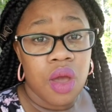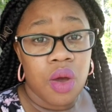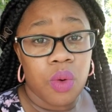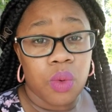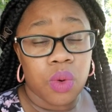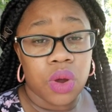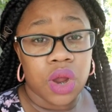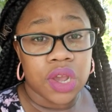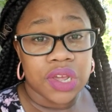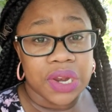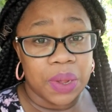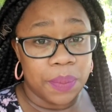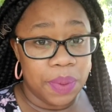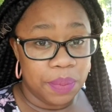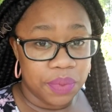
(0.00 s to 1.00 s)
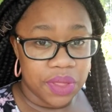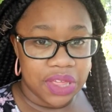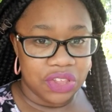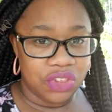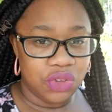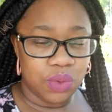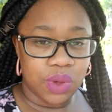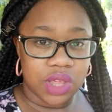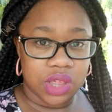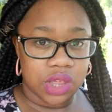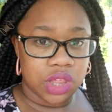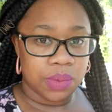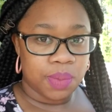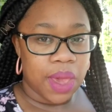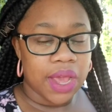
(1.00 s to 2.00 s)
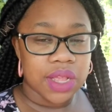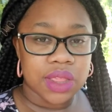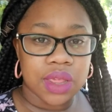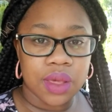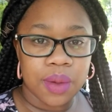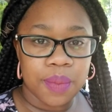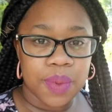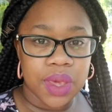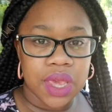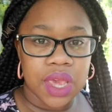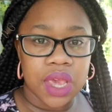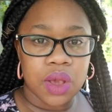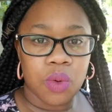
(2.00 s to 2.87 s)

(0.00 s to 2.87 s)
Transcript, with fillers: or you know people that you expect to be